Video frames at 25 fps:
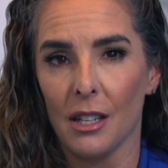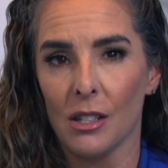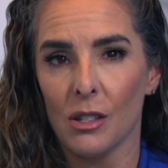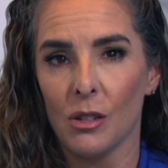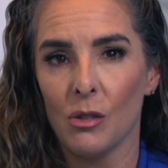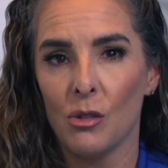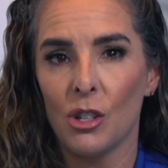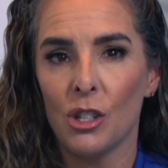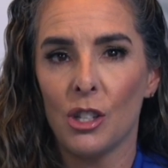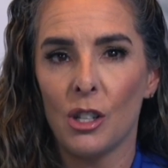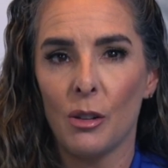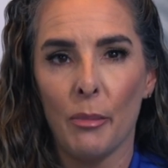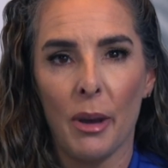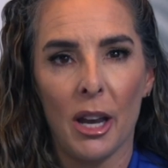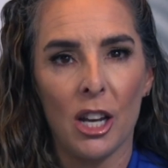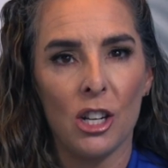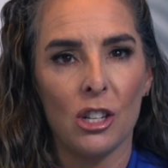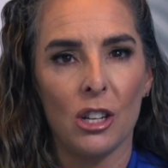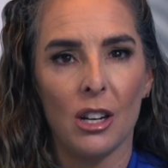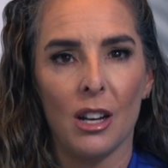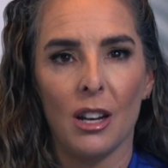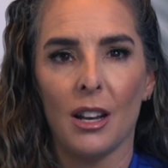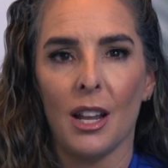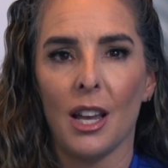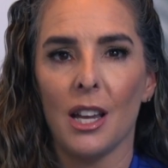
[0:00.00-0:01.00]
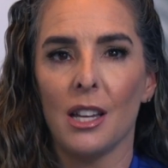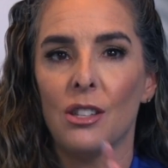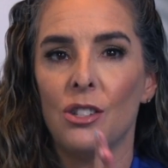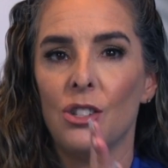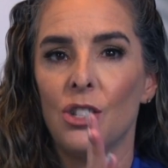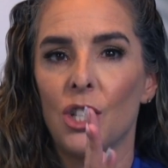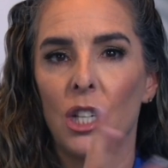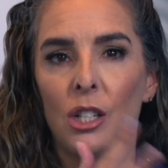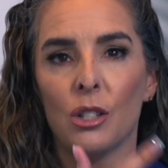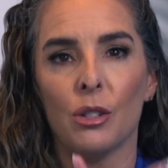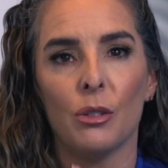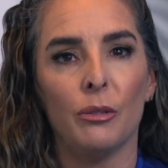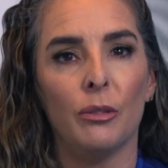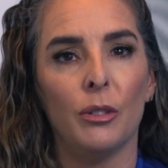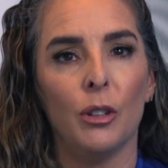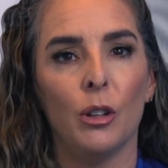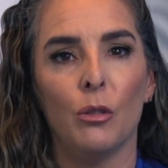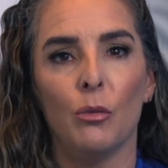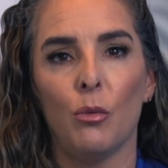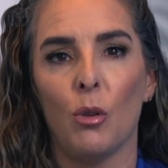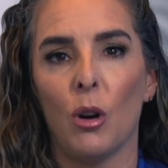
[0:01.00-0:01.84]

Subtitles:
So just imagine a nice gentle flow of